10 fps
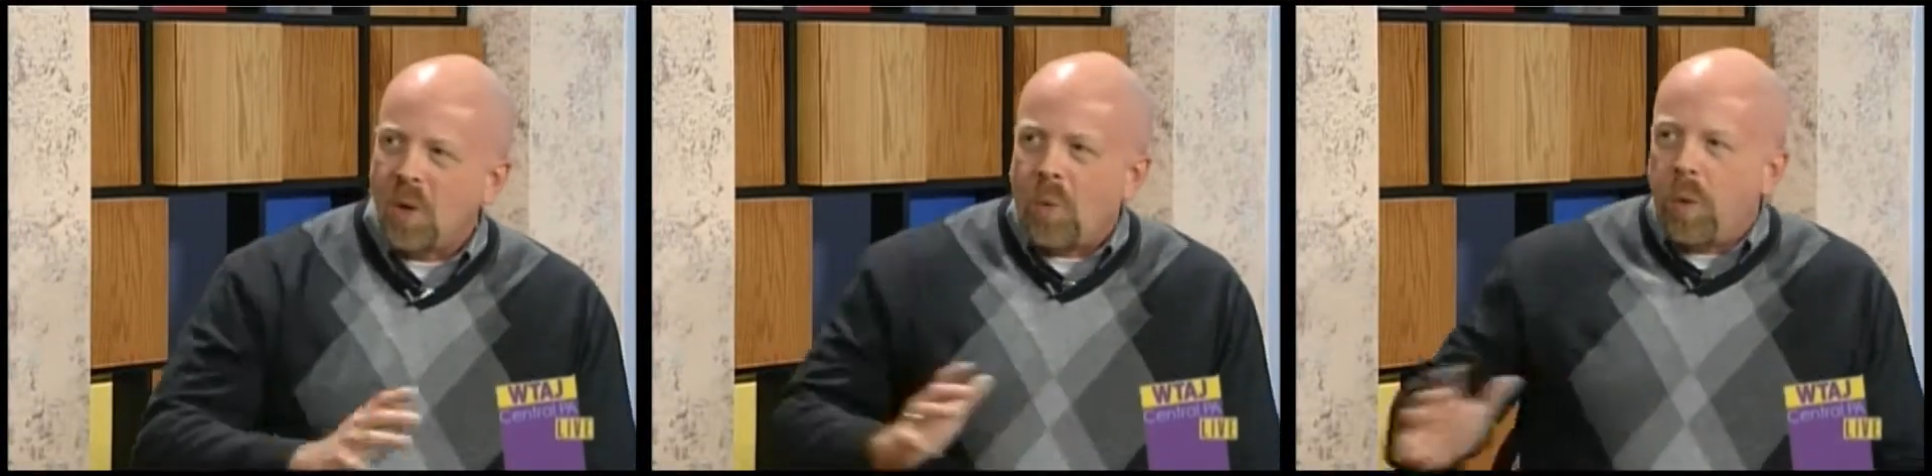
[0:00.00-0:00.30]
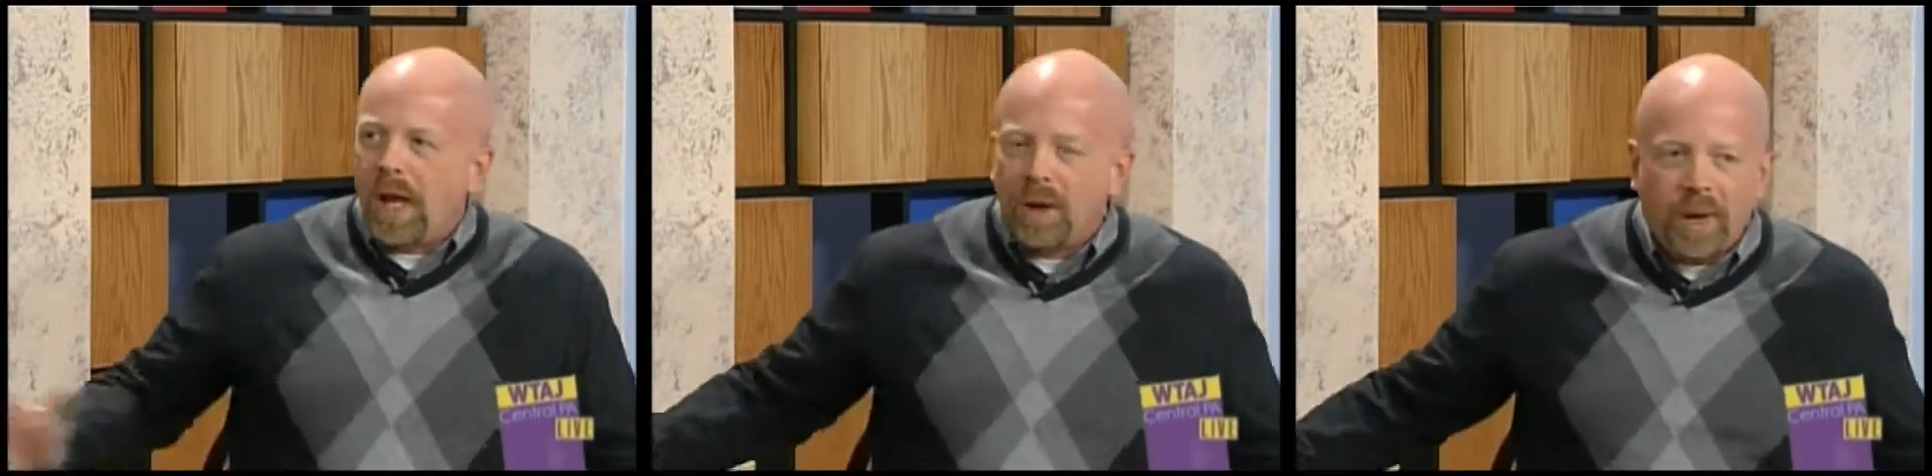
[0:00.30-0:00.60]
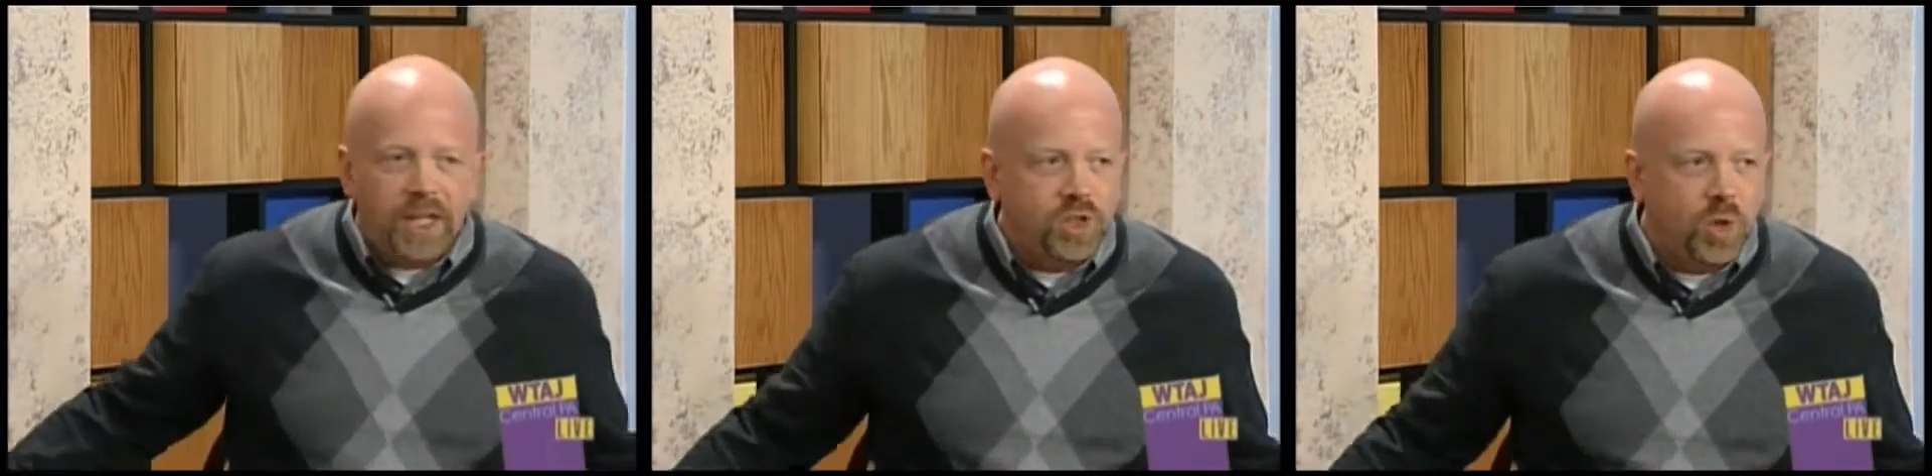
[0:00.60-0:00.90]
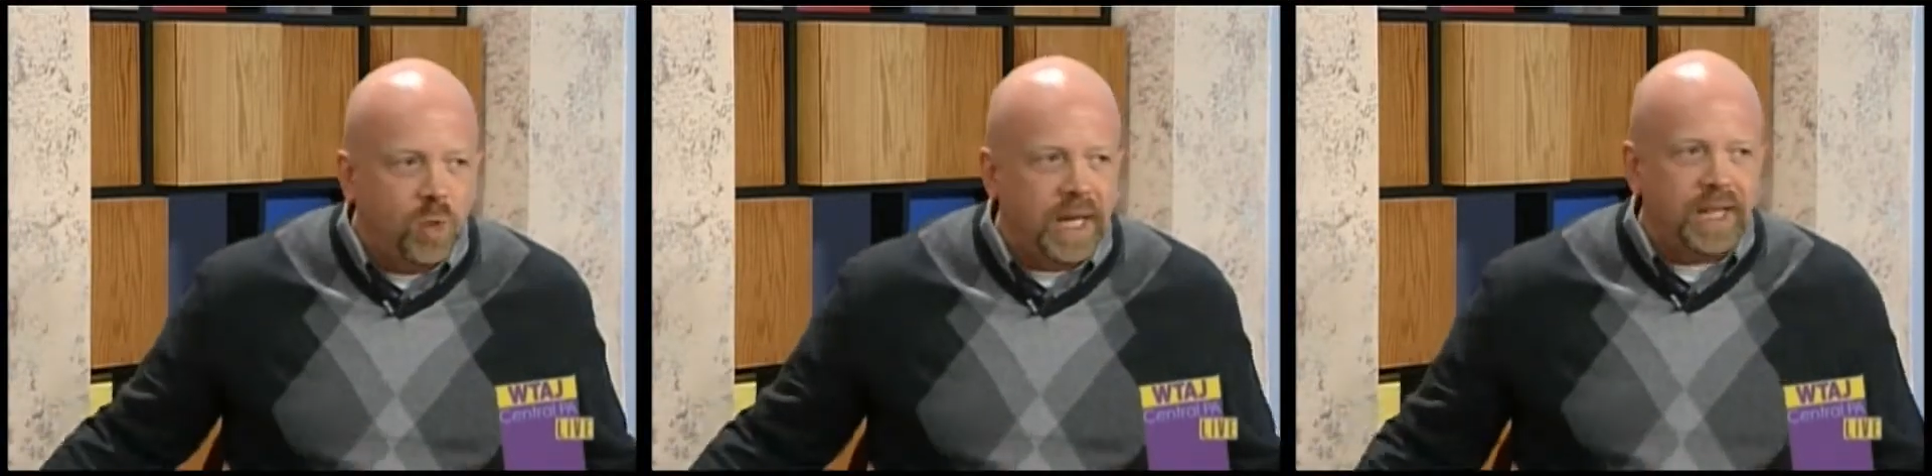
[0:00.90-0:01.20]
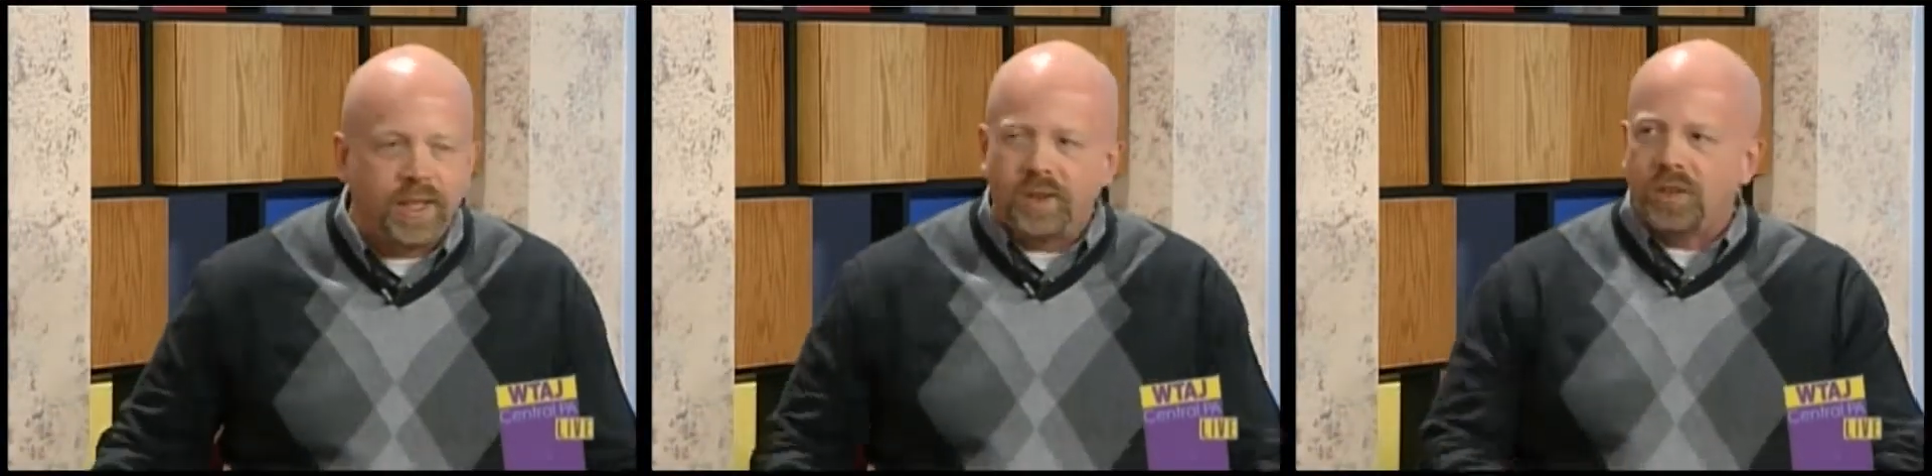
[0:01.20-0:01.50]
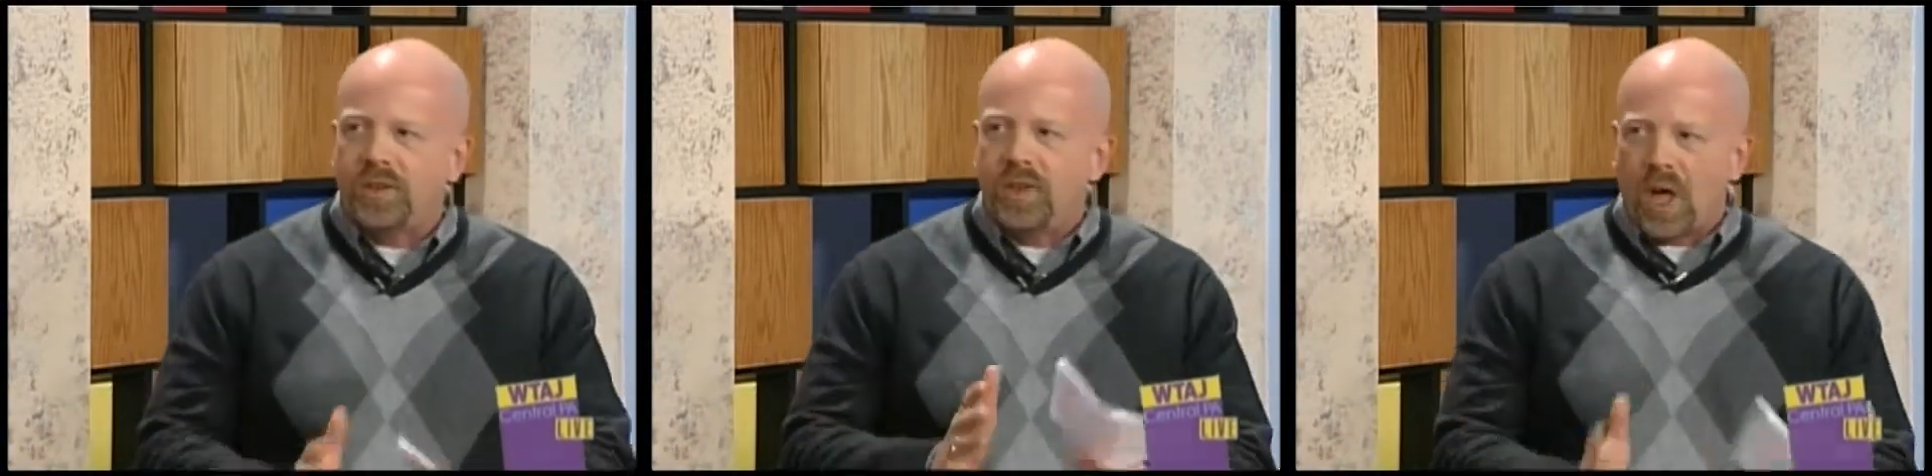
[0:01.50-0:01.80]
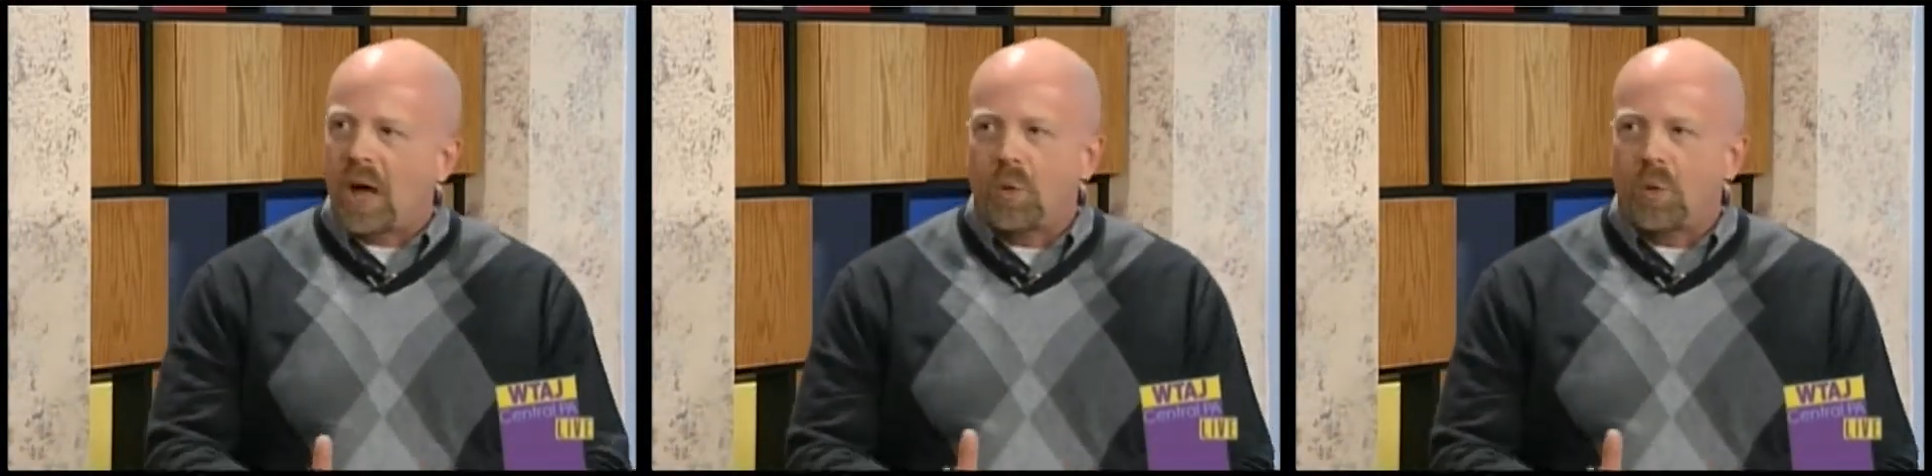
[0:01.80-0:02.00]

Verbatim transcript: what am I doing? This is not